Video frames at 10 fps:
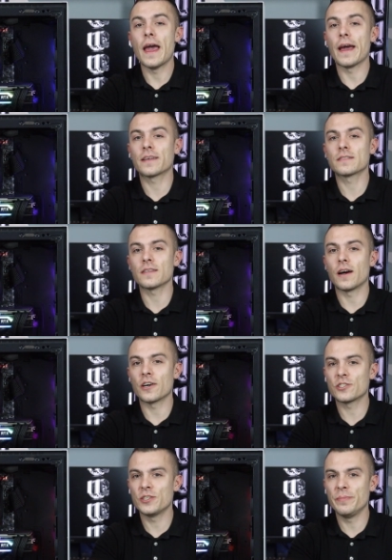x
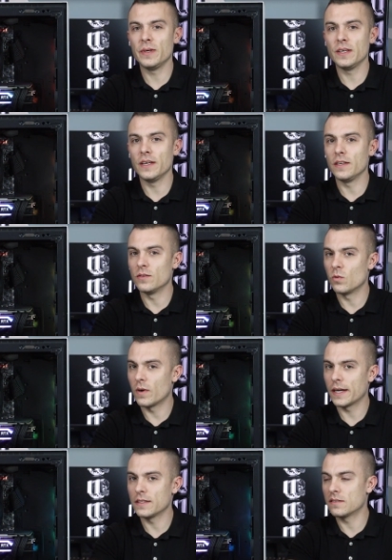rgb in
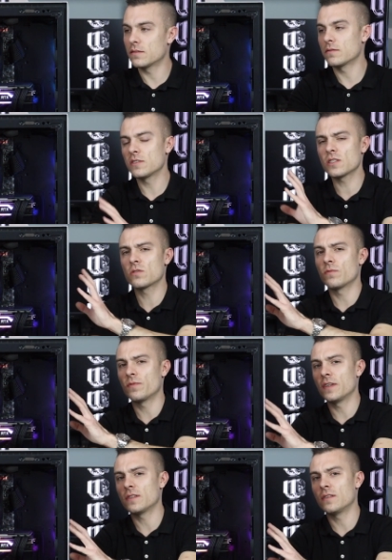white, just to
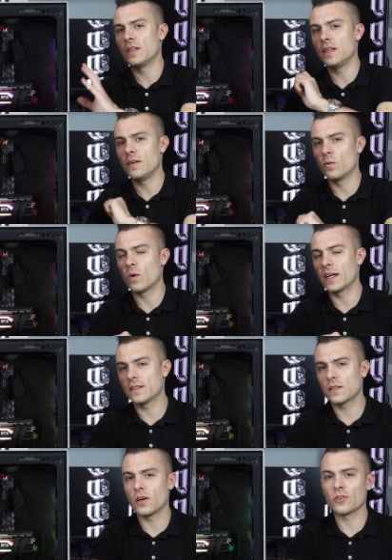fit the
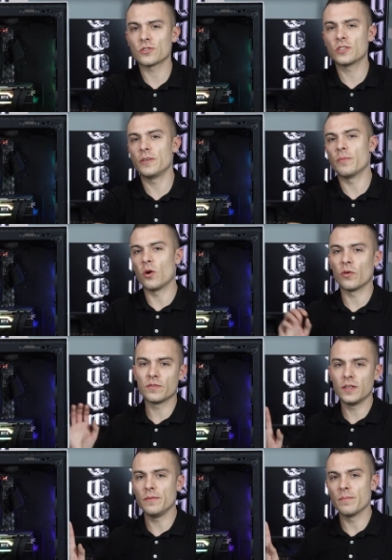white color scheme of the